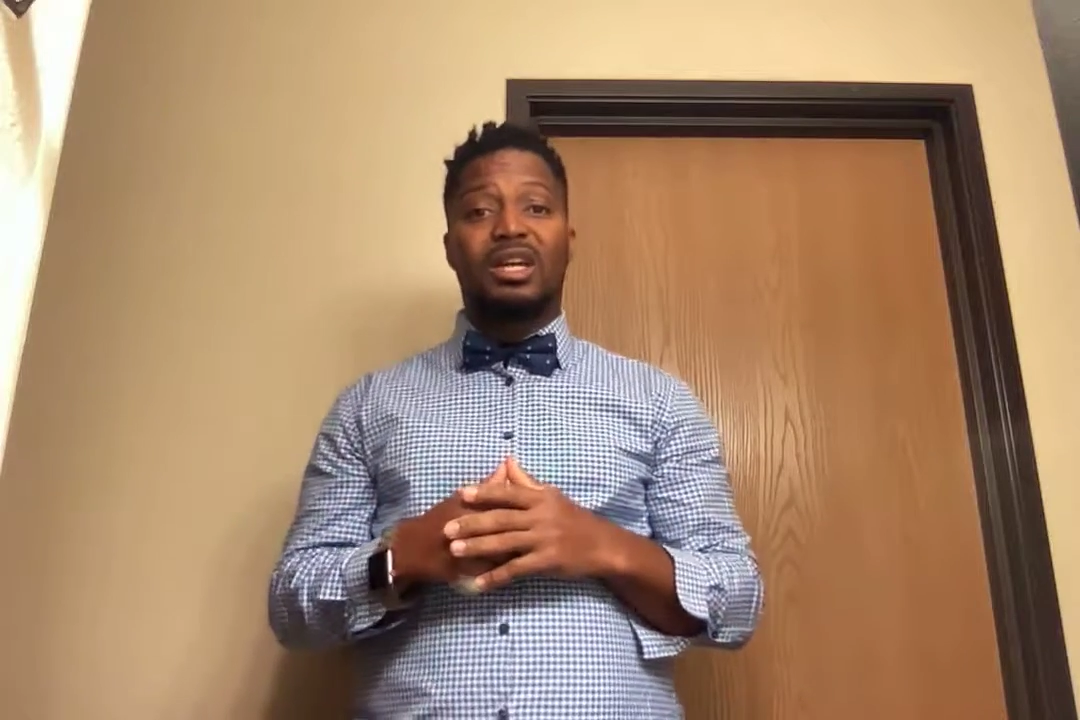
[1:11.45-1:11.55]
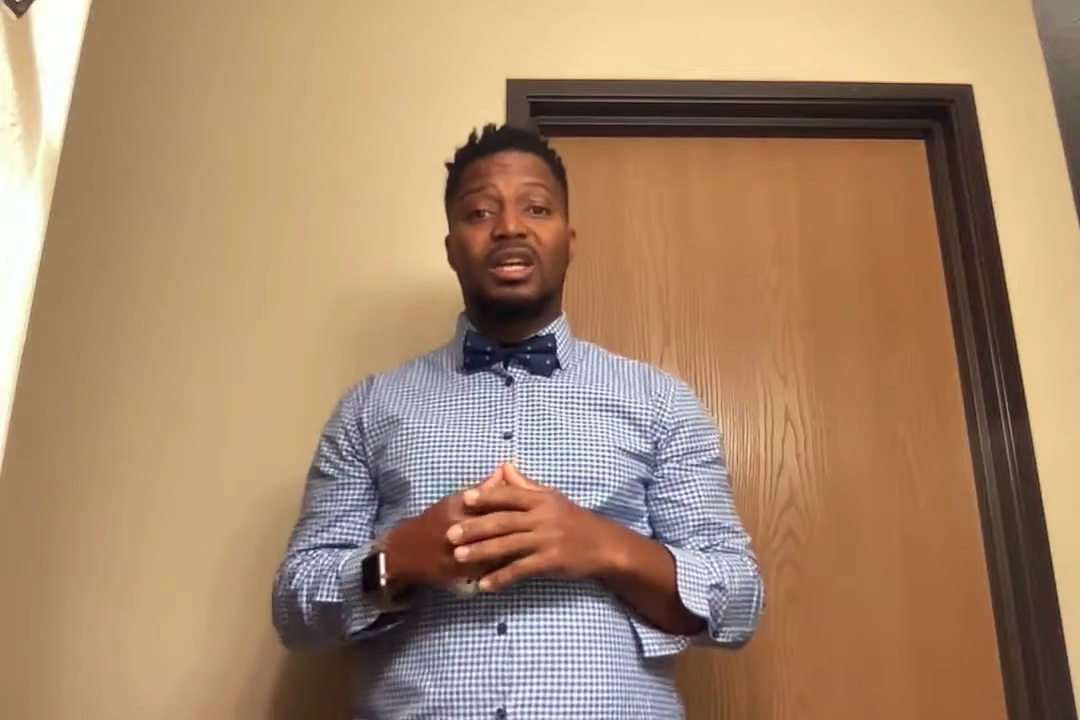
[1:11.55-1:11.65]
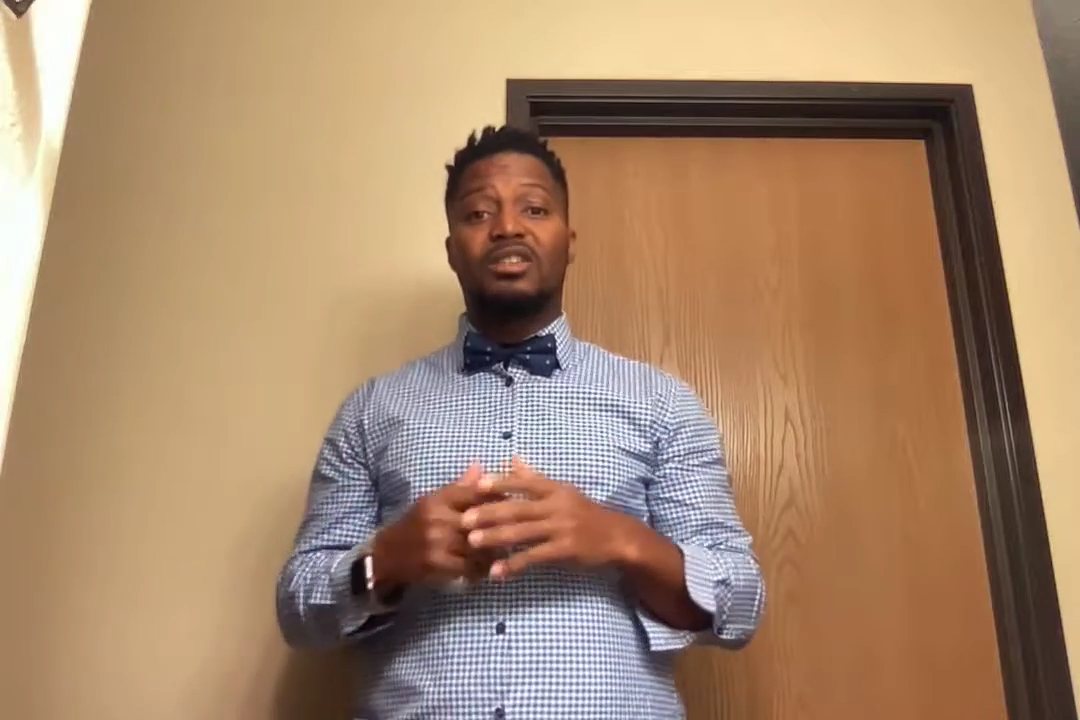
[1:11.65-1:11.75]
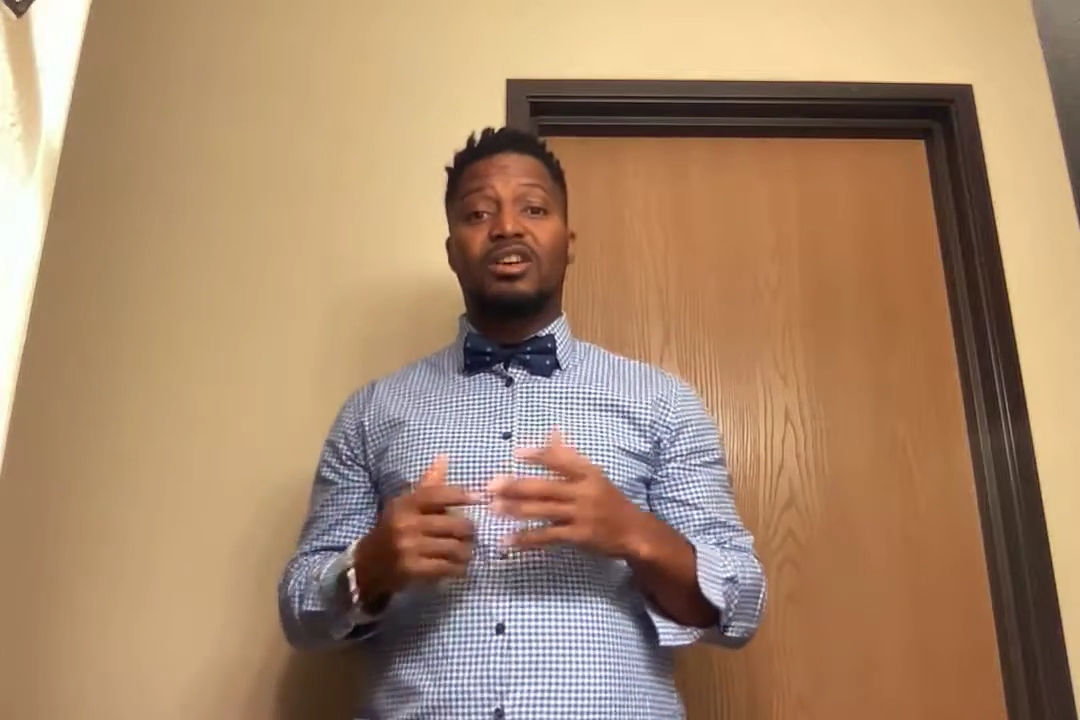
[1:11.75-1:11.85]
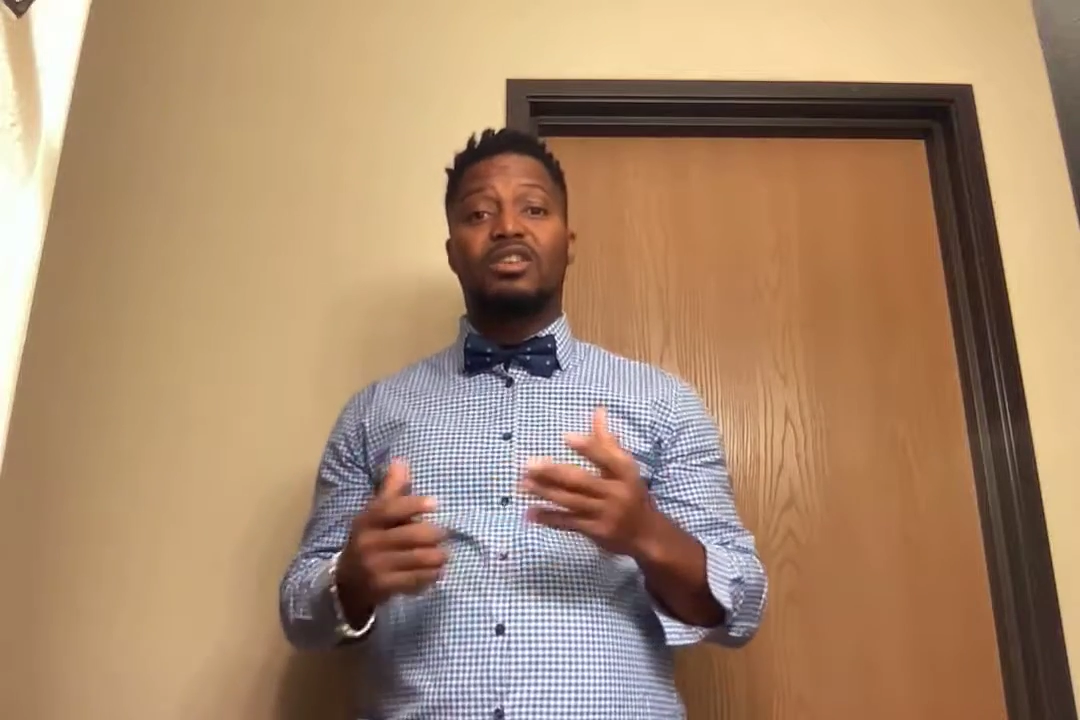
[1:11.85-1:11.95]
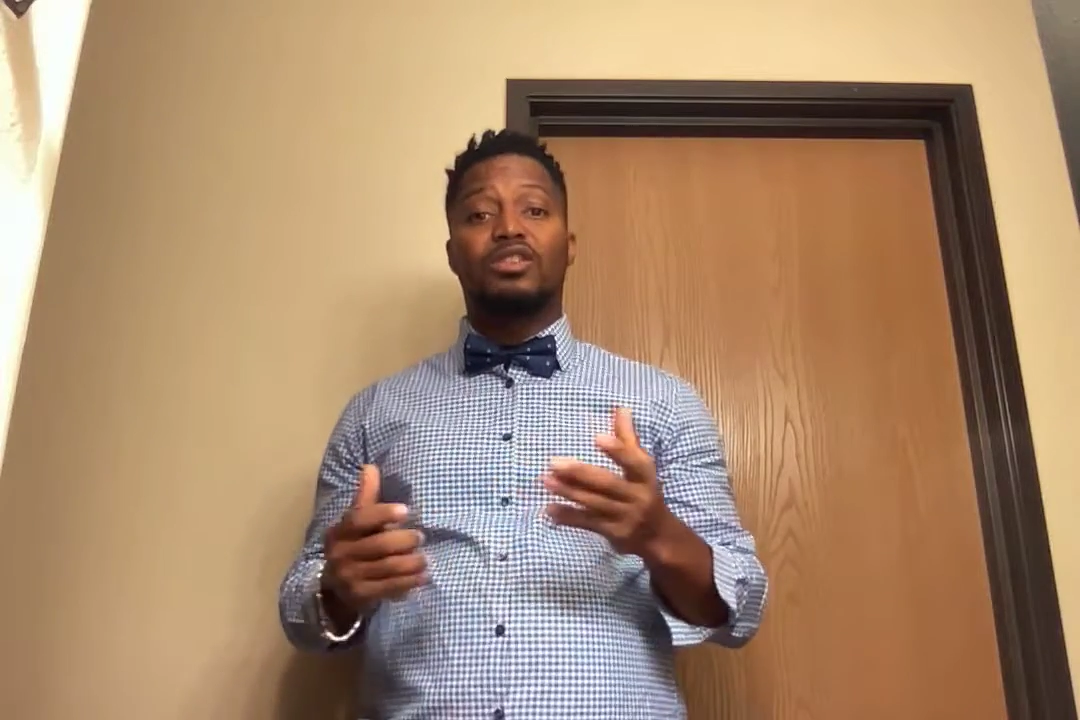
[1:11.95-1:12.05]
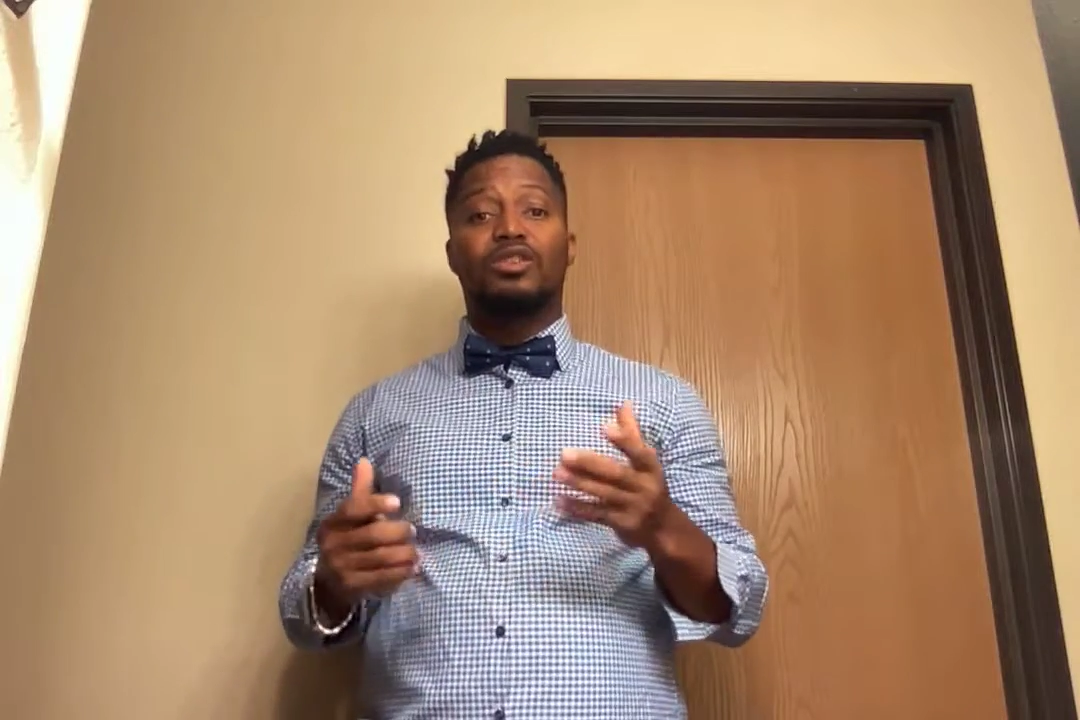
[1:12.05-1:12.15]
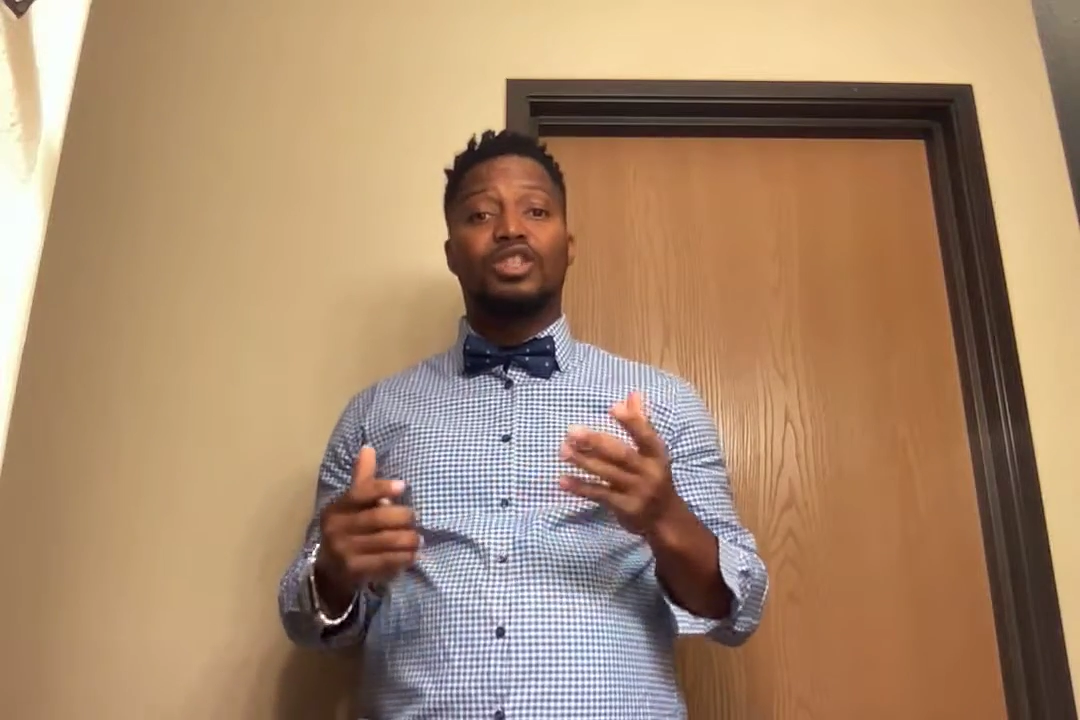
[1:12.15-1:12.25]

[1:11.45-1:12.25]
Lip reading: has also